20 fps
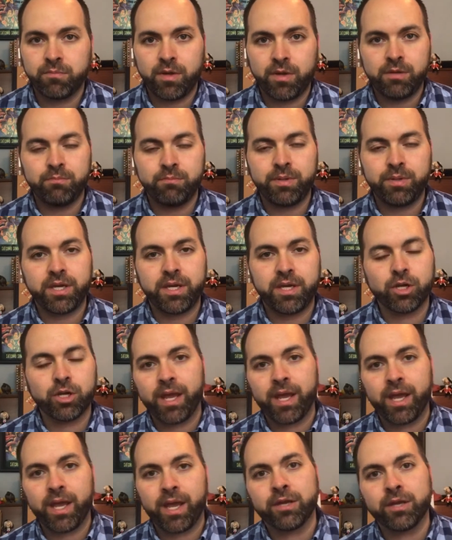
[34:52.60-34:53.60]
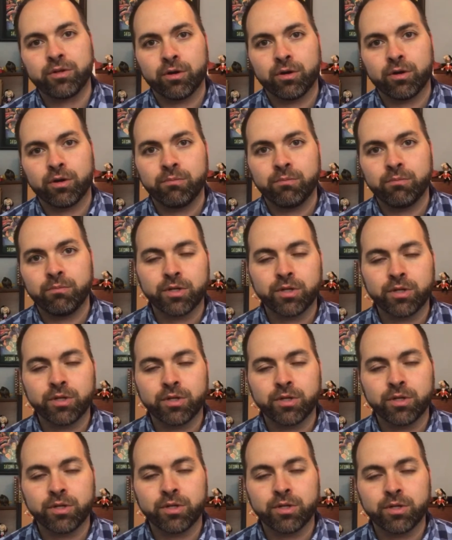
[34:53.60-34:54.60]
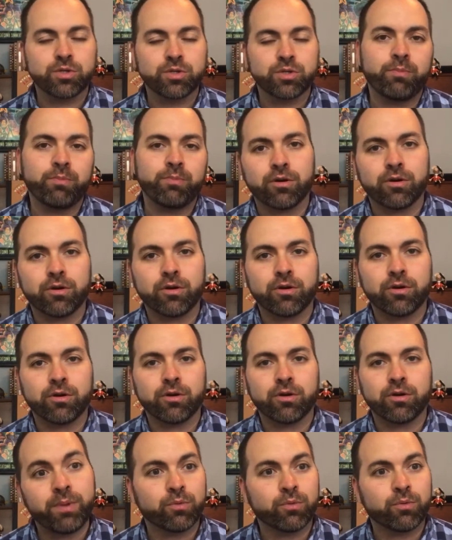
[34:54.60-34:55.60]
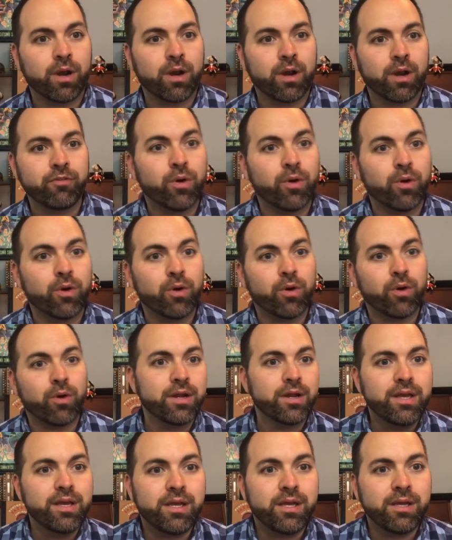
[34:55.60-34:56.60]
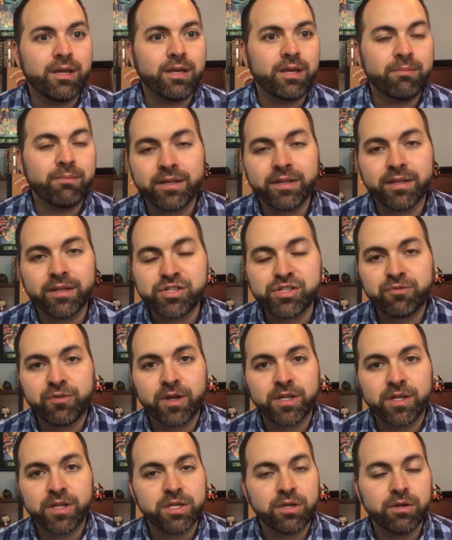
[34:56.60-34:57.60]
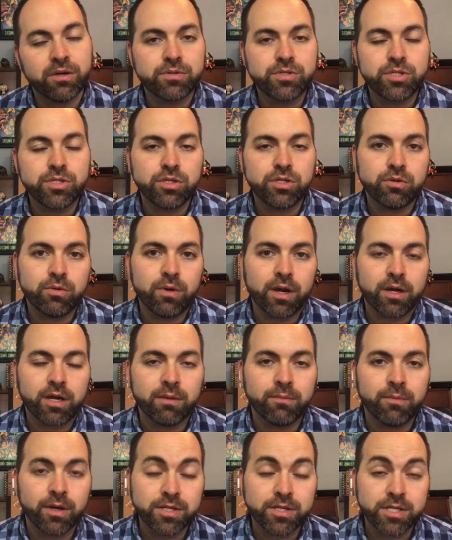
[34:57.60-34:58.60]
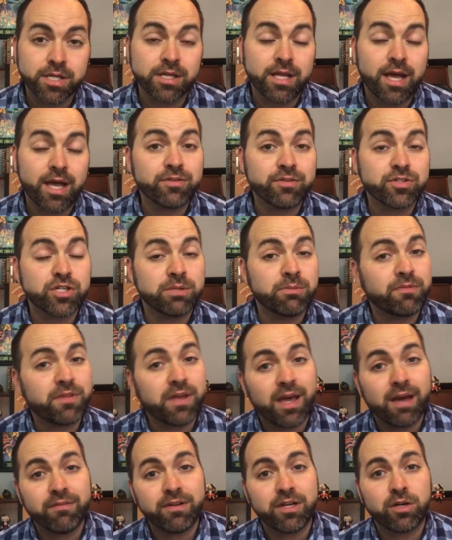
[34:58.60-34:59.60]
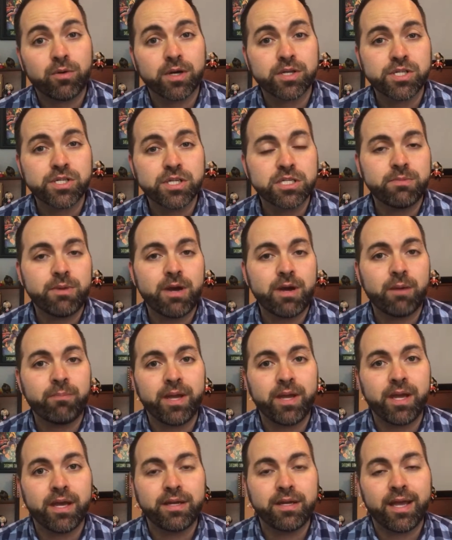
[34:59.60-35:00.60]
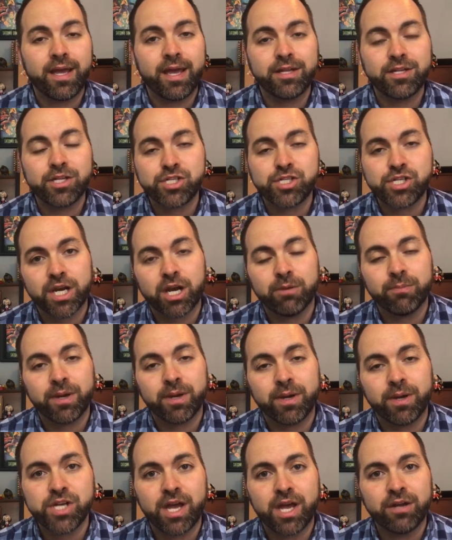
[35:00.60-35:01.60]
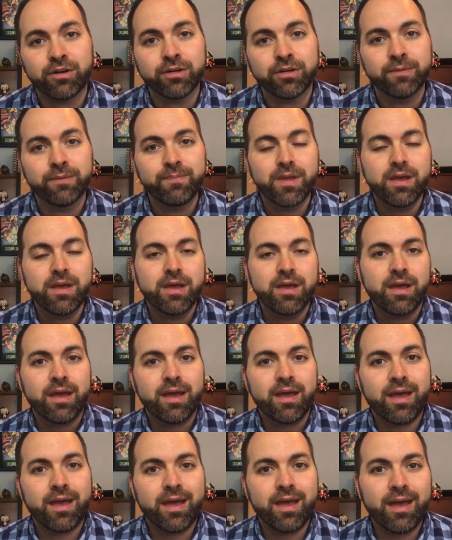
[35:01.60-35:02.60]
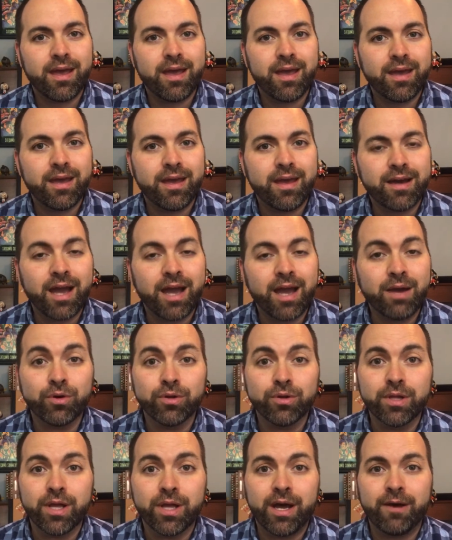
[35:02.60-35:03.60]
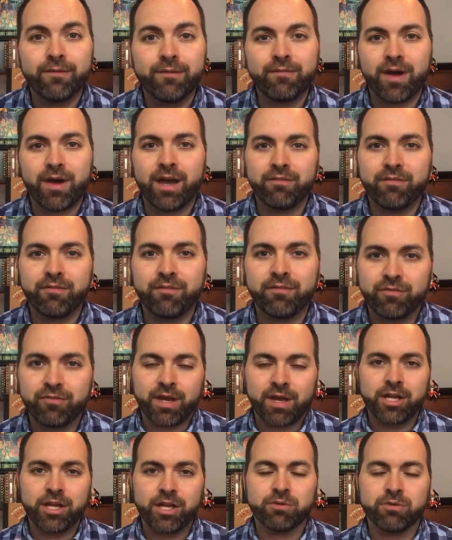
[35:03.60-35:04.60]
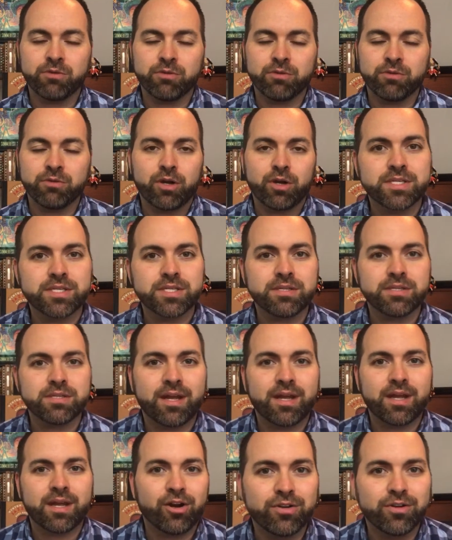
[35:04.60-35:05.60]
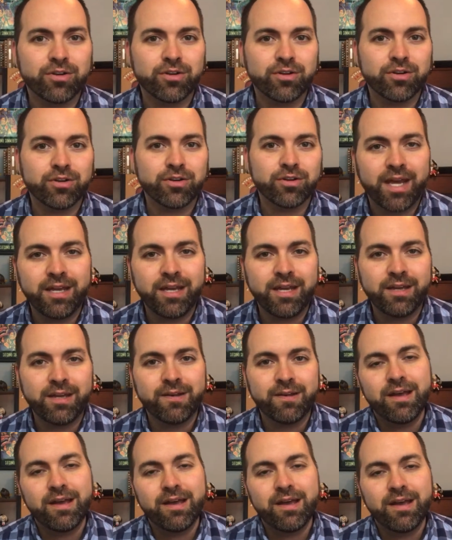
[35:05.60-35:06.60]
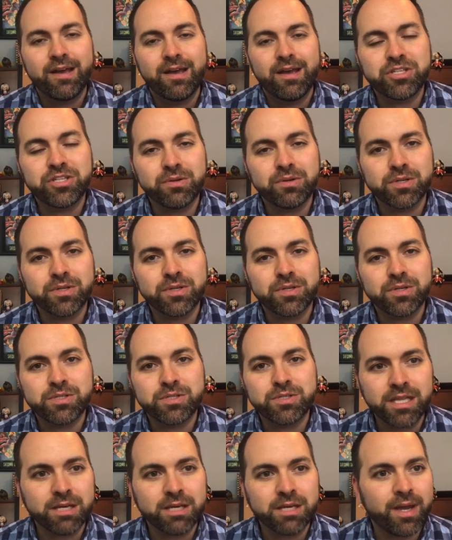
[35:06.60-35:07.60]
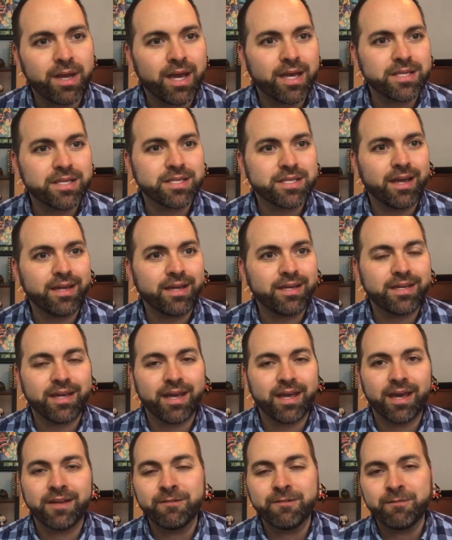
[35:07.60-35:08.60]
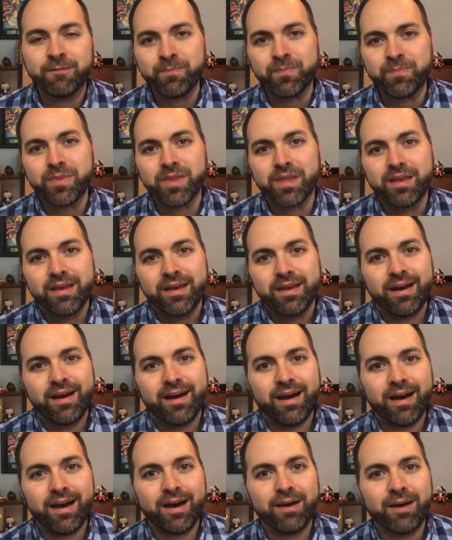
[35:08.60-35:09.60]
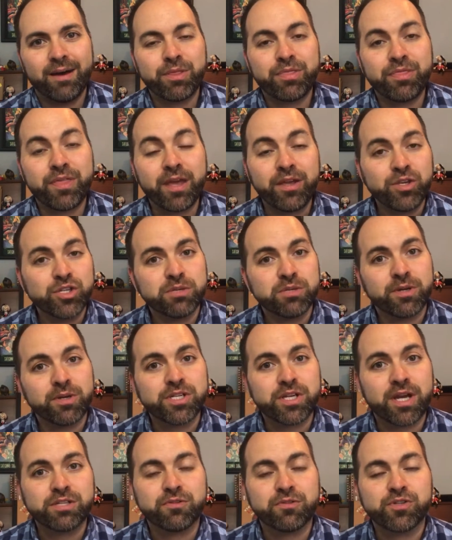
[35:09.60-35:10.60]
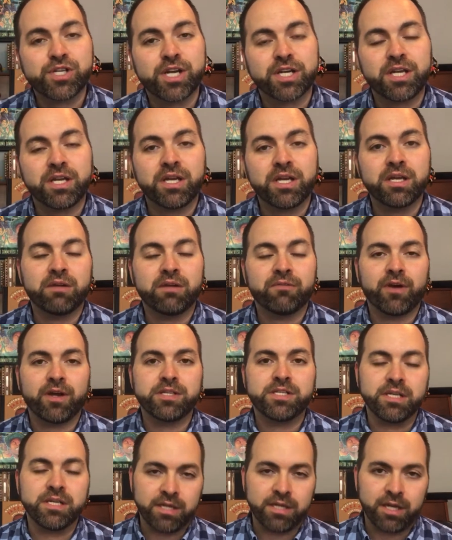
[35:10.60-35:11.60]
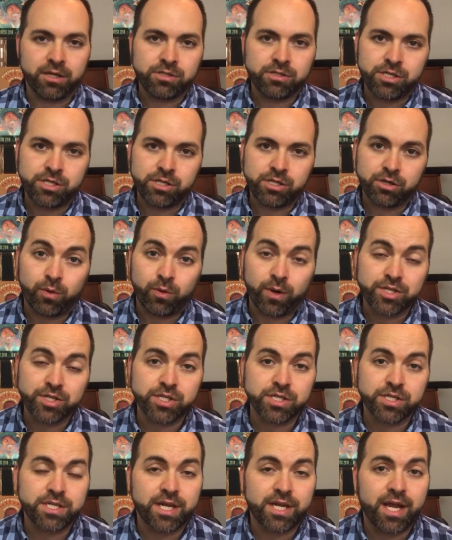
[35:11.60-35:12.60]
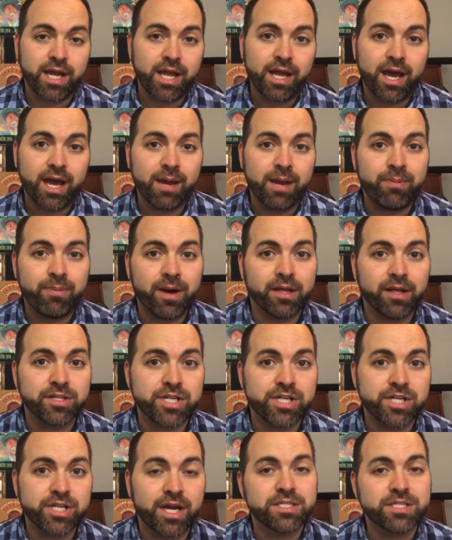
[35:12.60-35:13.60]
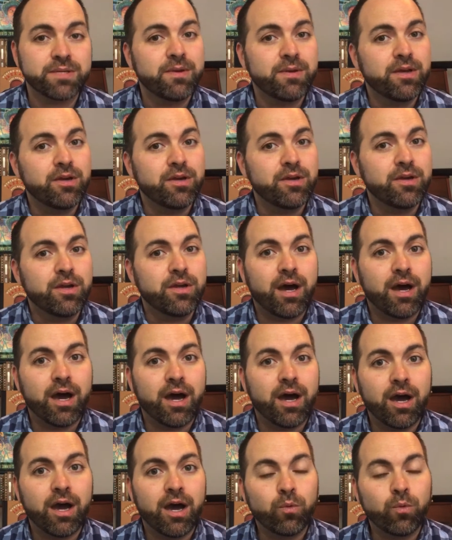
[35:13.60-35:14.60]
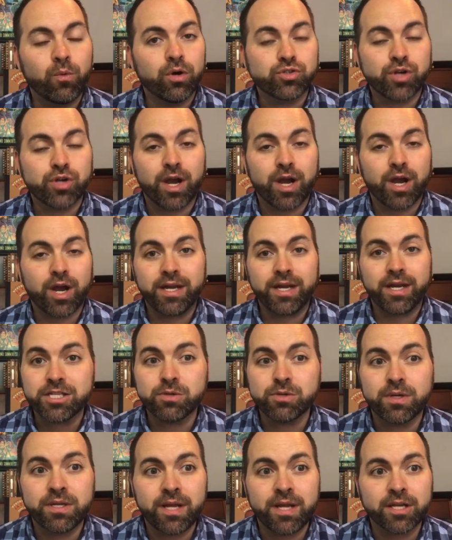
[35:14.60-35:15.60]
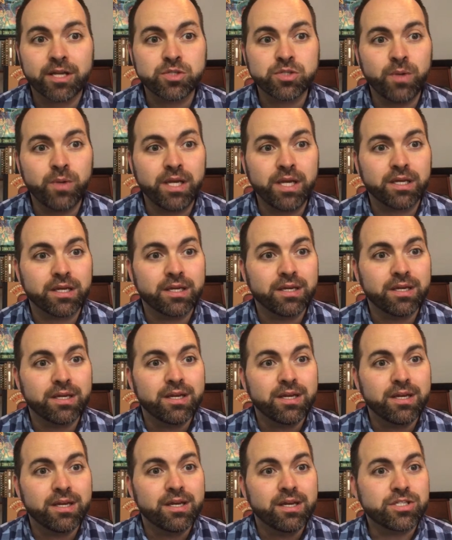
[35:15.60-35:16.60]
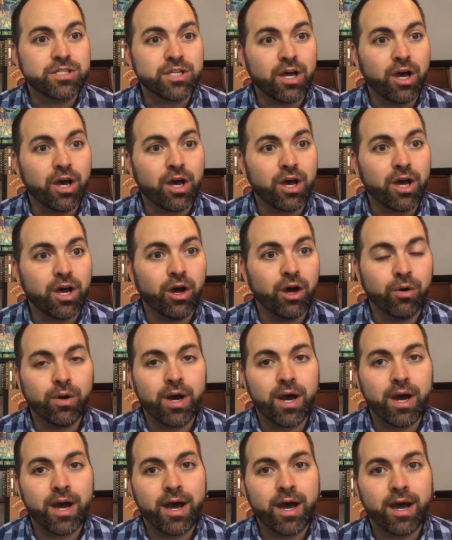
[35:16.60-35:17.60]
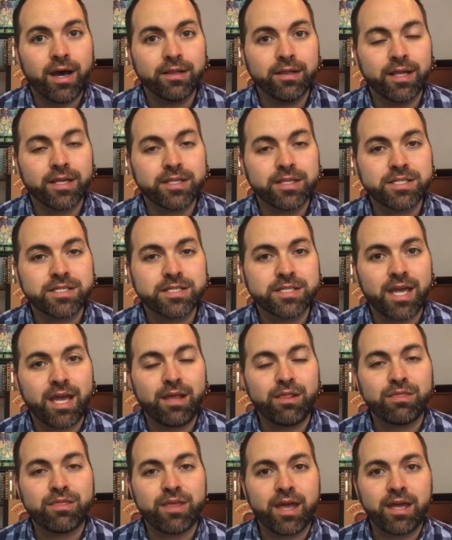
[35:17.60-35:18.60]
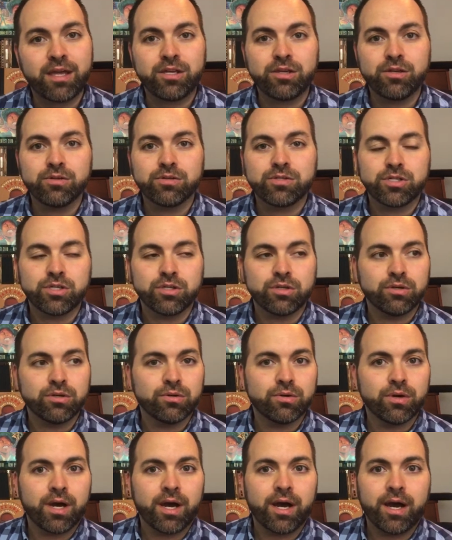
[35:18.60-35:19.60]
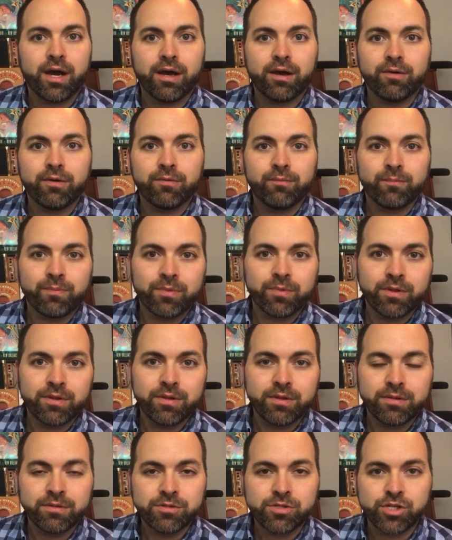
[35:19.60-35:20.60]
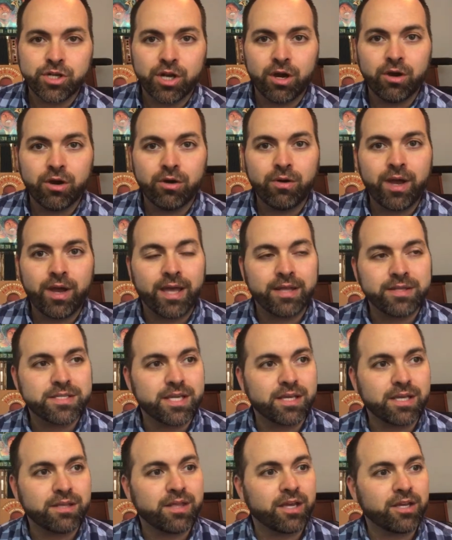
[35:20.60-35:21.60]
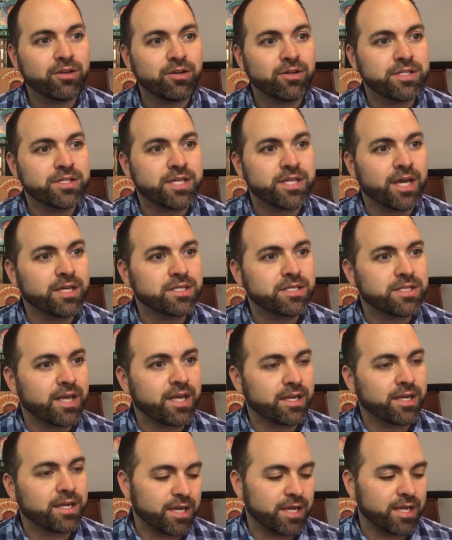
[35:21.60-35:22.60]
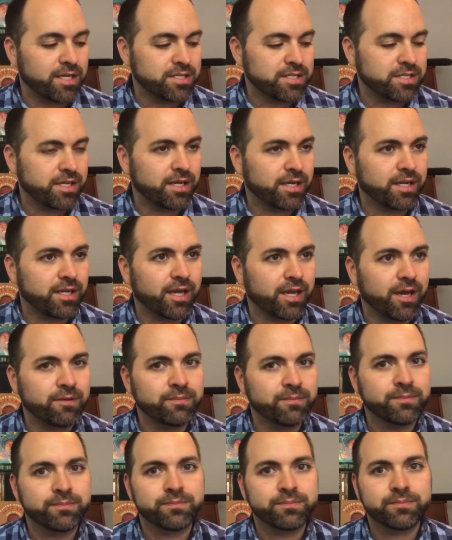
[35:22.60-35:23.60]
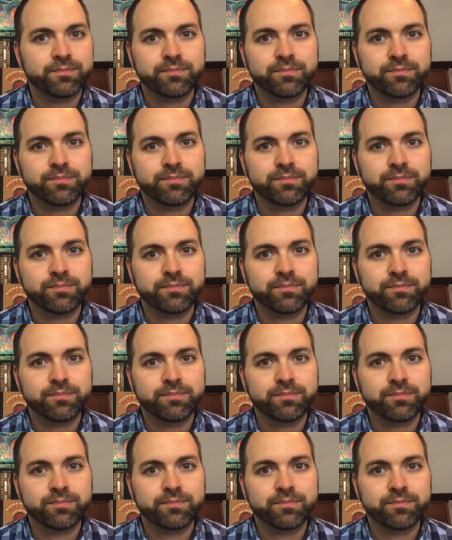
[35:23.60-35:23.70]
beginner band or middle school band or high school band or wherever you are in band, let your friends know to come onto the live stream if they have any questions about band and to check channel. And I will, I've got your requests that I heard today. I'll do as many of them as I can. But thank you so much, guys, for checking in. If I didn't get to your question today, I apologize. We'll try to get to it next week. So let's say thank you to Joe and say thank you to Dennis. Thanks, Dennis, yet again.